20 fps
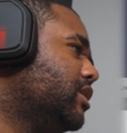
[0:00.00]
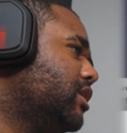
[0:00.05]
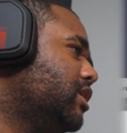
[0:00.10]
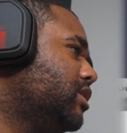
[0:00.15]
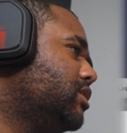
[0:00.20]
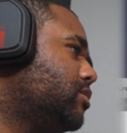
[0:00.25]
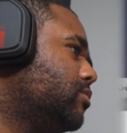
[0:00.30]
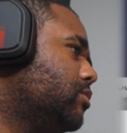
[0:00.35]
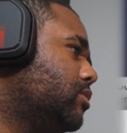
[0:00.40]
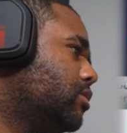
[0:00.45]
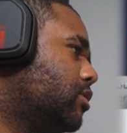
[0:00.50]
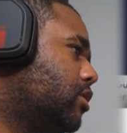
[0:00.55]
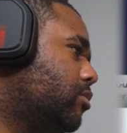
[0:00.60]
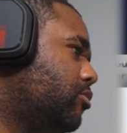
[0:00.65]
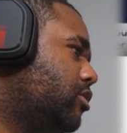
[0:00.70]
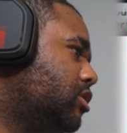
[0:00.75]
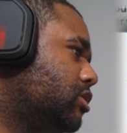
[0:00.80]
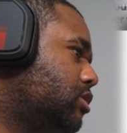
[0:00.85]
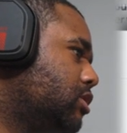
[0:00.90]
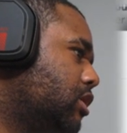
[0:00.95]
say. Let's see what the
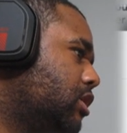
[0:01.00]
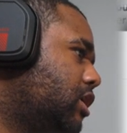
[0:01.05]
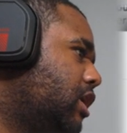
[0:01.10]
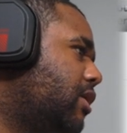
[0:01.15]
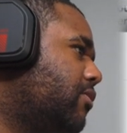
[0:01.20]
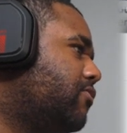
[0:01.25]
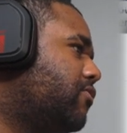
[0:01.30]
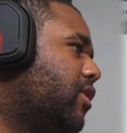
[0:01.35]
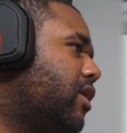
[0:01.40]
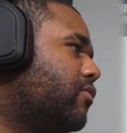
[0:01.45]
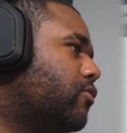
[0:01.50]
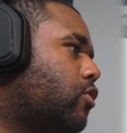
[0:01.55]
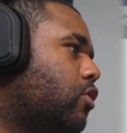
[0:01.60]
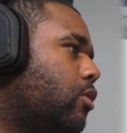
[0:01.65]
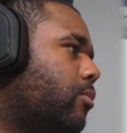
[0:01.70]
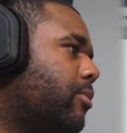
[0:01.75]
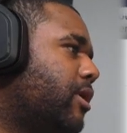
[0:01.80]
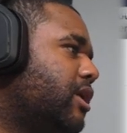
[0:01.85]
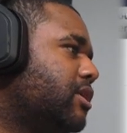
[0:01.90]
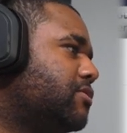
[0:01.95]
comments say. The M5
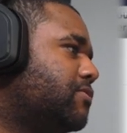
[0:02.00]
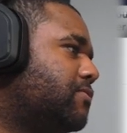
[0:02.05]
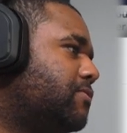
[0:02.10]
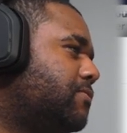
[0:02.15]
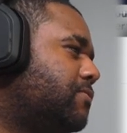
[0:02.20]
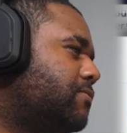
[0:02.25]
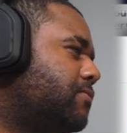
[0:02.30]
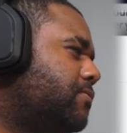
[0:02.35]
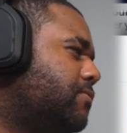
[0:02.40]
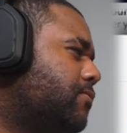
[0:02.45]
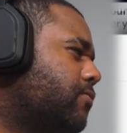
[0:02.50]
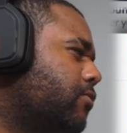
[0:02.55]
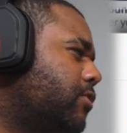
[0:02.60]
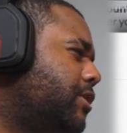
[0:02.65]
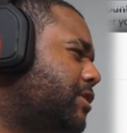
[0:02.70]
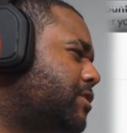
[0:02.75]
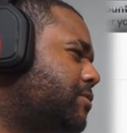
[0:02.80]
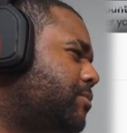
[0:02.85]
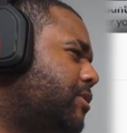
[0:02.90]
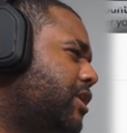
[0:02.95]
comp has
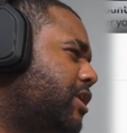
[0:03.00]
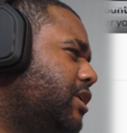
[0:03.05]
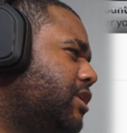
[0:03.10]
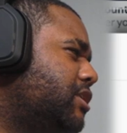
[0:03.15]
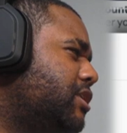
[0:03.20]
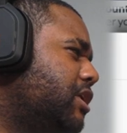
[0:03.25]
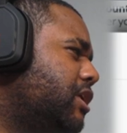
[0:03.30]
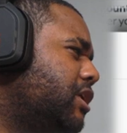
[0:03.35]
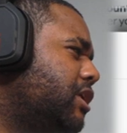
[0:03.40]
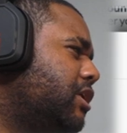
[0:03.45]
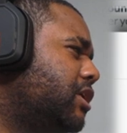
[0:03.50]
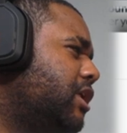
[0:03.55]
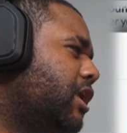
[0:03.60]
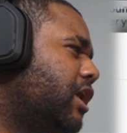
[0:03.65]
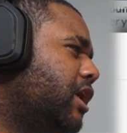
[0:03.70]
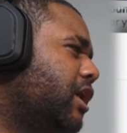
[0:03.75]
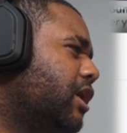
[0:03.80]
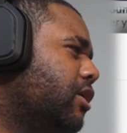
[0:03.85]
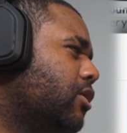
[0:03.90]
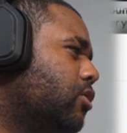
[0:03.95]
three speeds here,
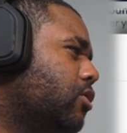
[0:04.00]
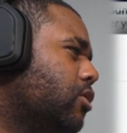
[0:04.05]
there, and